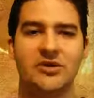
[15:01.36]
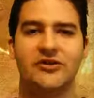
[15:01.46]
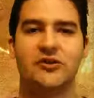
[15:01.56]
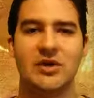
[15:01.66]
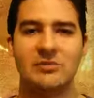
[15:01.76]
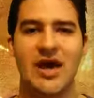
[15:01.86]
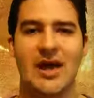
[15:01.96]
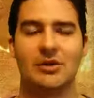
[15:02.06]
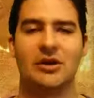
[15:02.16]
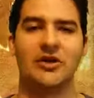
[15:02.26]
Mystery
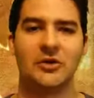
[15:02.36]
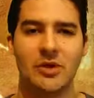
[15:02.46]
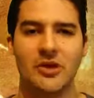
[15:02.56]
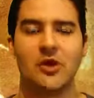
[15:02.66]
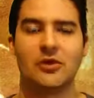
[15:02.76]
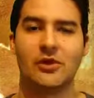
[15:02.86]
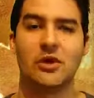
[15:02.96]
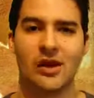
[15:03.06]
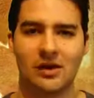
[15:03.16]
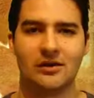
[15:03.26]
Babylon, the mother of
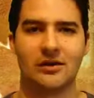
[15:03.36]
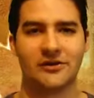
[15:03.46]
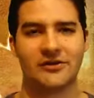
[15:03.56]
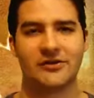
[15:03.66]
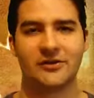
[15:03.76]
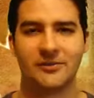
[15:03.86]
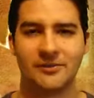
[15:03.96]
all harlots.